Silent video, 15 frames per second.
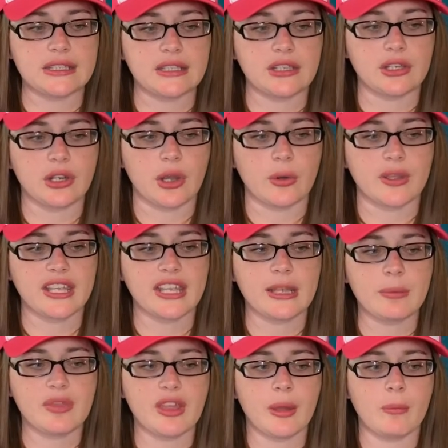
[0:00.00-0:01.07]
you know,
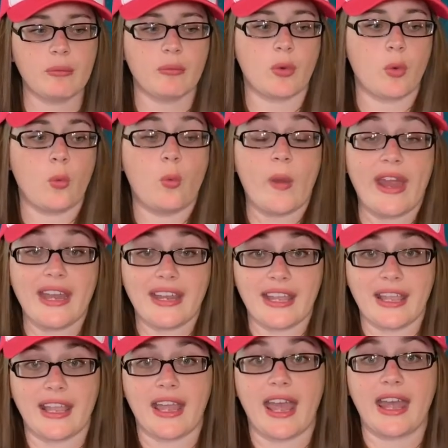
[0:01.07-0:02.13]
keep them
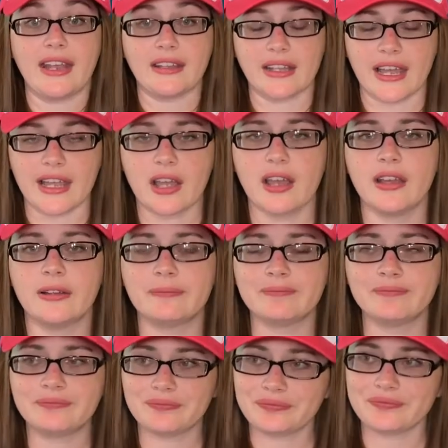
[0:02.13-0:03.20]
waiting and like
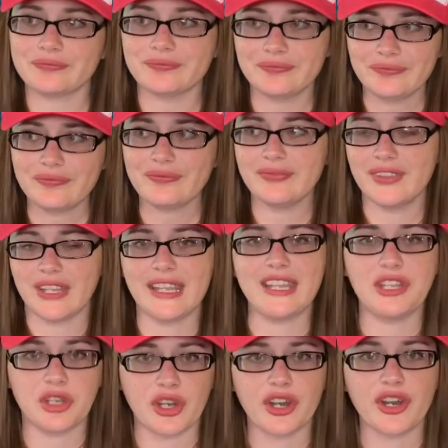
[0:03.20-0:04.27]
eager